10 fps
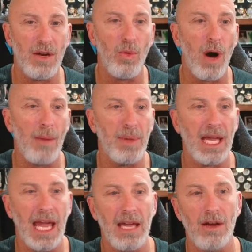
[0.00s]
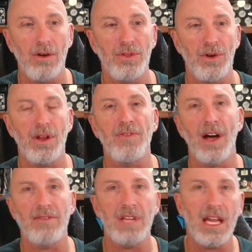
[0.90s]
a whopping
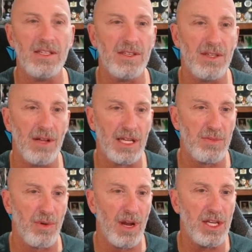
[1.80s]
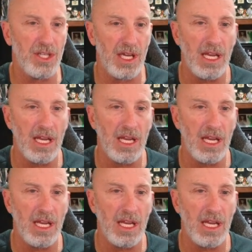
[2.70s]
835 days until expiration.